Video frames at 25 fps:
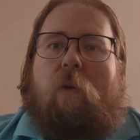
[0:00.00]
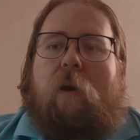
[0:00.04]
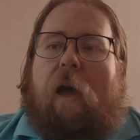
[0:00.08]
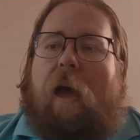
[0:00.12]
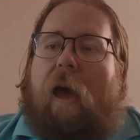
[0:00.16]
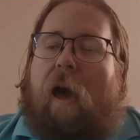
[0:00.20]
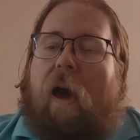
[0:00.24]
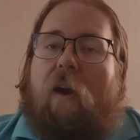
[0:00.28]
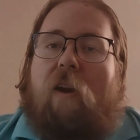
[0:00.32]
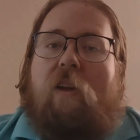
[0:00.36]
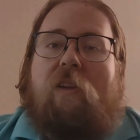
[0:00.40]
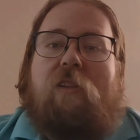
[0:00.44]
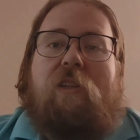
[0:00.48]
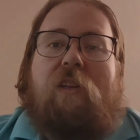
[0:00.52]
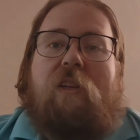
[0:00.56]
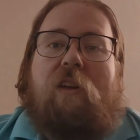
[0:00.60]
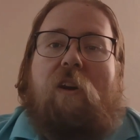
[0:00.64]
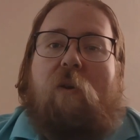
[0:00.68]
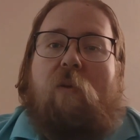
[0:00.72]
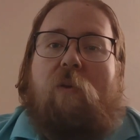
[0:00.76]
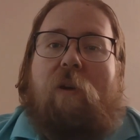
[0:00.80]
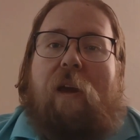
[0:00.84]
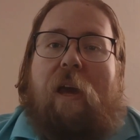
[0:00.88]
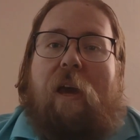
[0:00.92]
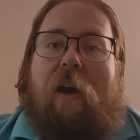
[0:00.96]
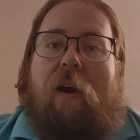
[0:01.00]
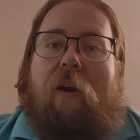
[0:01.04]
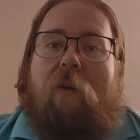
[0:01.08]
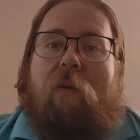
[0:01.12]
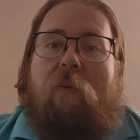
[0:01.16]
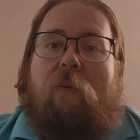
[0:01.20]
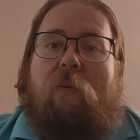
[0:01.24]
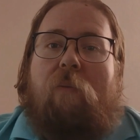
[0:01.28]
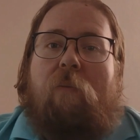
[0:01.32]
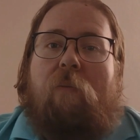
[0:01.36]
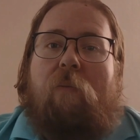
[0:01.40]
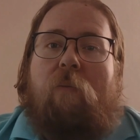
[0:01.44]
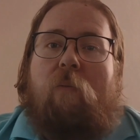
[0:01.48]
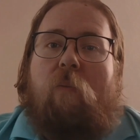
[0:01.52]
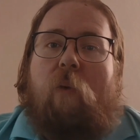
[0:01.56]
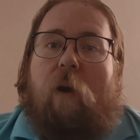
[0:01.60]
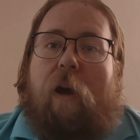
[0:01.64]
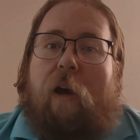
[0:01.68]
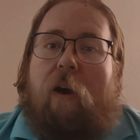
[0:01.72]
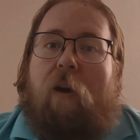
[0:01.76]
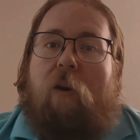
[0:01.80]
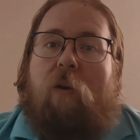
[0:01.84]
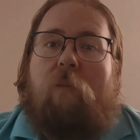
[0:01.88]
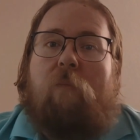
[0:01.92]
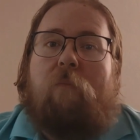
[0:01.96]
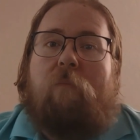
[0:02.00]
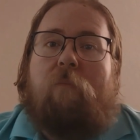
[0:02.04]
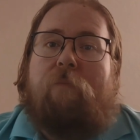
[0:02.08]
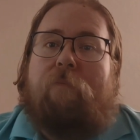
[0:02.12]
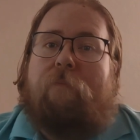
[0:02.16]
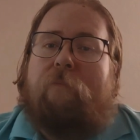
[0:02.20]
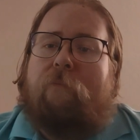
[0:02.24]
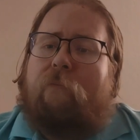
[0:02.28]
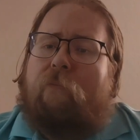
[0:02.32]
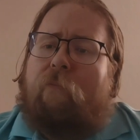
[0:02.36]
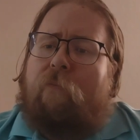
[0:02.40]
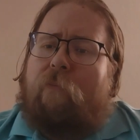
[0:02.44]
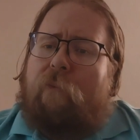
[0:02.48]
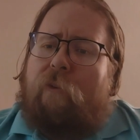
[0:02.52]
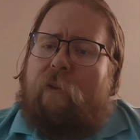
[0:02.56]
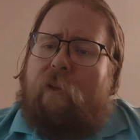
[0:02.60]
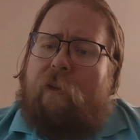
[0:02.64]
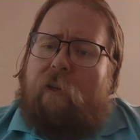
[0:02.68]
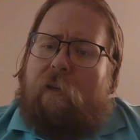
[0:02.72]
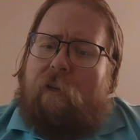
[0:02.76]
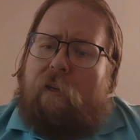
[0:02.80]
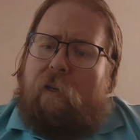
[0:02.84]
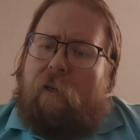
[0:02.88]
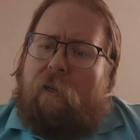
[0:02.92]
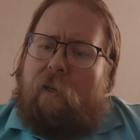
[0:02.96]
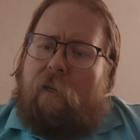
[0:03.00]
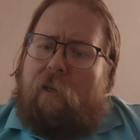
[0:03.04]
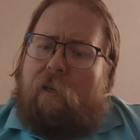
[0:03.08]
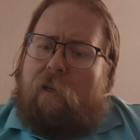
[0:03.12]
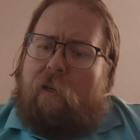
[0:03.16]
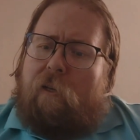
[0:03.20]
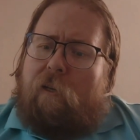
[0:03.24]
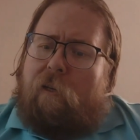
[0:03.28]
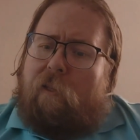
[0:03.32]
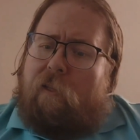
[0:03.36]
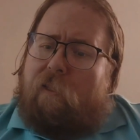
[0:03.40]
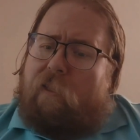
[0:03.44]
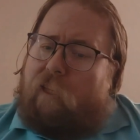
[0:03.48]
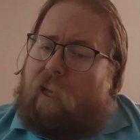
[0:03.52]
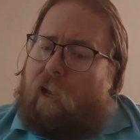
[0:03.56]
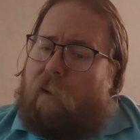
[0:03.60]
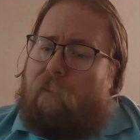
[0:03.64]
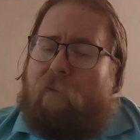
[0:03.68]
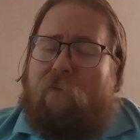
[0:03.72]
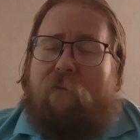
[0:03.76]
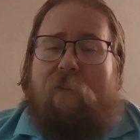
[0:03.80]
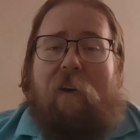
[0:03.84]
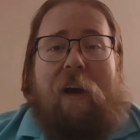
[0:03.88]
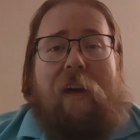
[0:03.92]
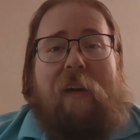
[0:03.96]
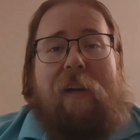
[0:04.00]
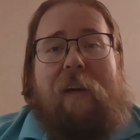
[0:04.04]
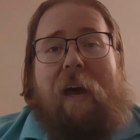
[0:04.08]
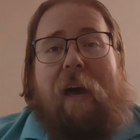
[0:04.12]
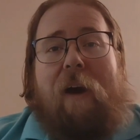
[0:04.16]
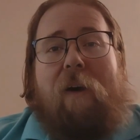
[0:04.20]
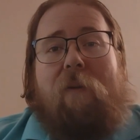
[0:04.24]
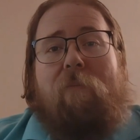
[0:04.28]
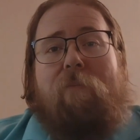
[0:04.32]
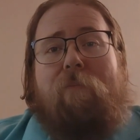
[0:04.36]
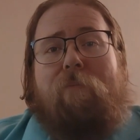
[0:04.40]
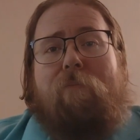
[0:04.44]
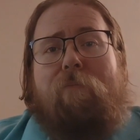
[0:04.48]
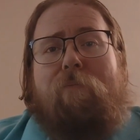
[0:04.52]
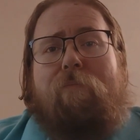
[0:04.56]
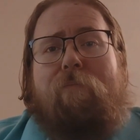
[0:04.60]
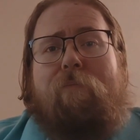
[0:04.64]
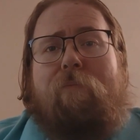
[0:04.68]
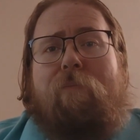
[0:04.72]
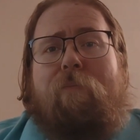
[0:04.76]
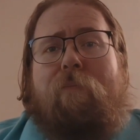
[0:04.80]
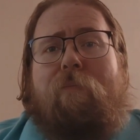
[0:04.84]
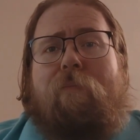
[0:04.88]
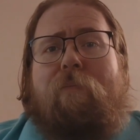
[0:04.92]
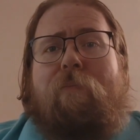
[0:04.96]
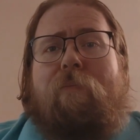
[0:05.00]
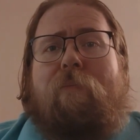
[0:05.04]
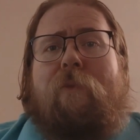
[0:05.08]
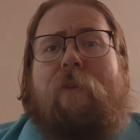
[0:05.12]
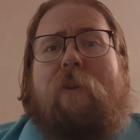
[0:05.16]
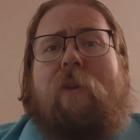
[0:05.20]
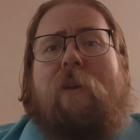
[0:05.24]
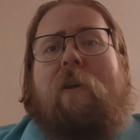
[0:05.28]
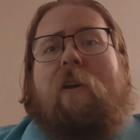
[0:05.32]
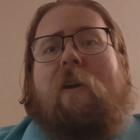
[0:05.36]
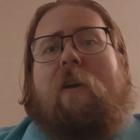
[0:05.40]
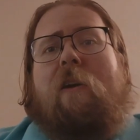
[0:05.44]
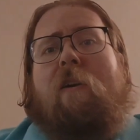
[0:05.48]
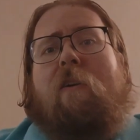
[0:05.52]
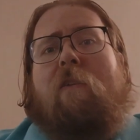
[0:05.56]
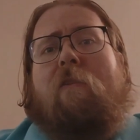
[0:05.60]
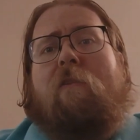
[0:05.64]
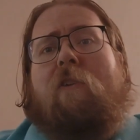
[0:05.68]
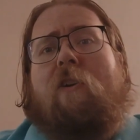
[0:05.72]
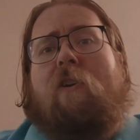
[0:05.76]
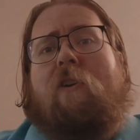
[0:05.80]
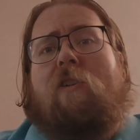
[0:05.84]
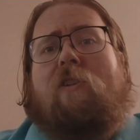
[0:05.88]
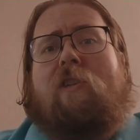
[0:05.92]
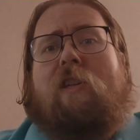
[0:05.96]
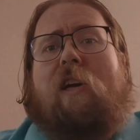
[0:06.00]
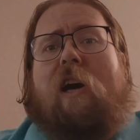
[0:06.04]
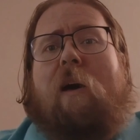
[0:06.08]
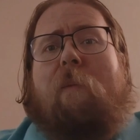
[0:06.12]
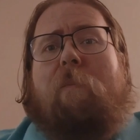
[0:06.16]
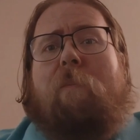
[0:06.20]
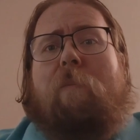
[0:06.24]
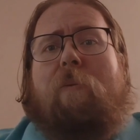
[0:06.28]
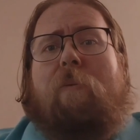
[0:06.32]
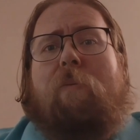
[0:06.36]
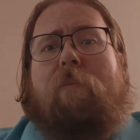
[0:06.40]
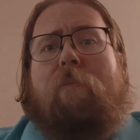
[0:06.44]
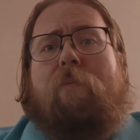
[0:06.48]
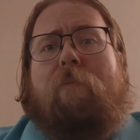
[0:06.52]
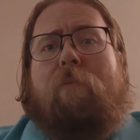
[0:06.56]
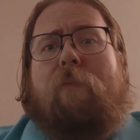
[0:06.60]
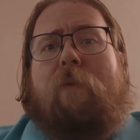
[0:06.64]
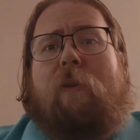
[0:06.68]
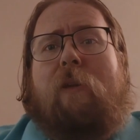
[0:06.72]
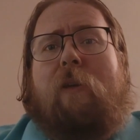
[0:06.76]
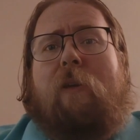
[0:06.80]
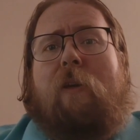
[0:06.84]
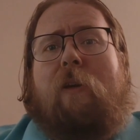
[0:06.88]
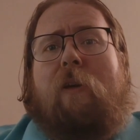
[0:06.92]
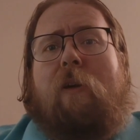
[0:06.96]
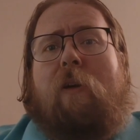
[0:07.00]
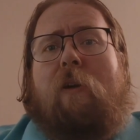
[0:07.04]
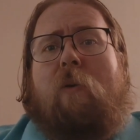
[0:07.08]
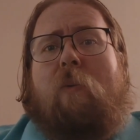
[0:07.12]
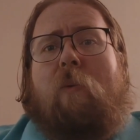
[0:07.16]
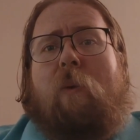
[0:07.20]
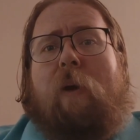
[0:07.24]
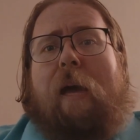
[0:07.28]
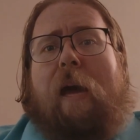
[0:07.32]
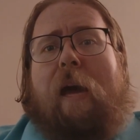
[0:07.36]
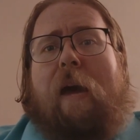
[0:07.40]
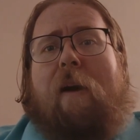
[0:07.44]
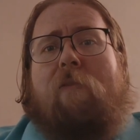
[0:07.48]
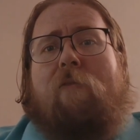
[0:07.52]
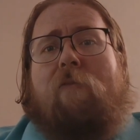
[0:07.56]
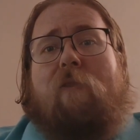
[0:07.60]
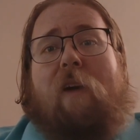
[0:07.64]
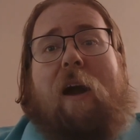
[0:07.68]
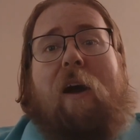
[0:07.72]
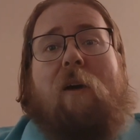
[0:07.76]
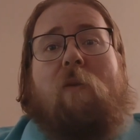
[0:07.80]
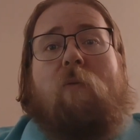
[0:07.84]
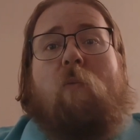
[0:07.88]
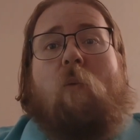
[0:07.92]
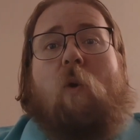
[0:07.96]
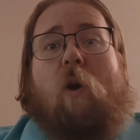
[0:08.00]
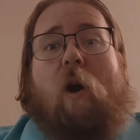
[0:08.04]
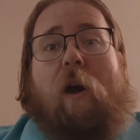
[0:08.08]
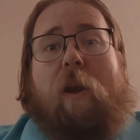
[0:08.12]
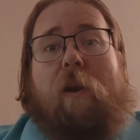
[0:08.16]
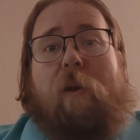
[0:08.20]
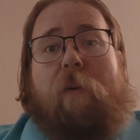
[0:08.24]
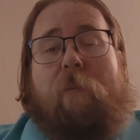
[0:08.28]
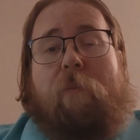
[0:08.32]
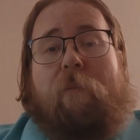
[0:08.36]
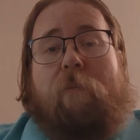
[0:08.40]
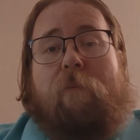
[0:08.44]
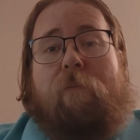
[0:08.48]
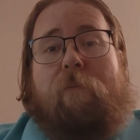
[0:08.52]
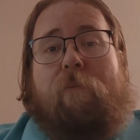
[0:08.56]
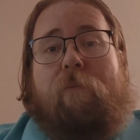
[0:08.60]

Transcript: How does it go down? Well, it's time to find out. First up, we have round one.